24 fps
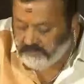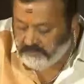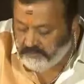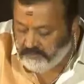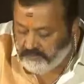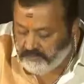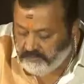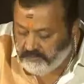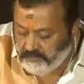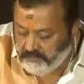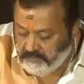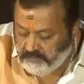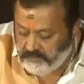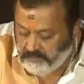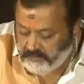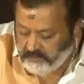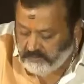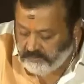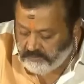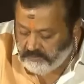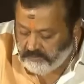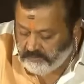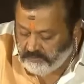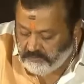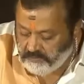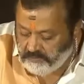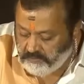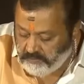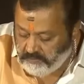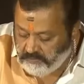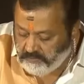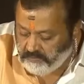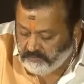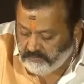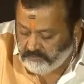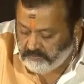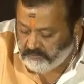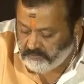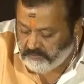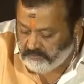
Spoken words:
No one is speaking in this clip.